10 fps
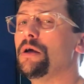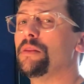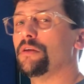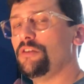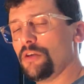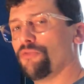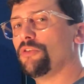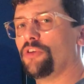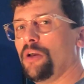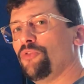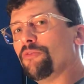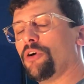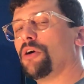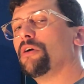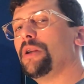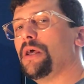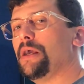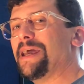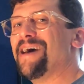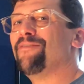The different types of
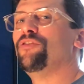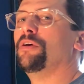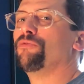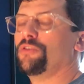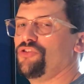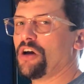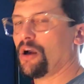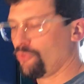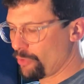RNA have different jobs.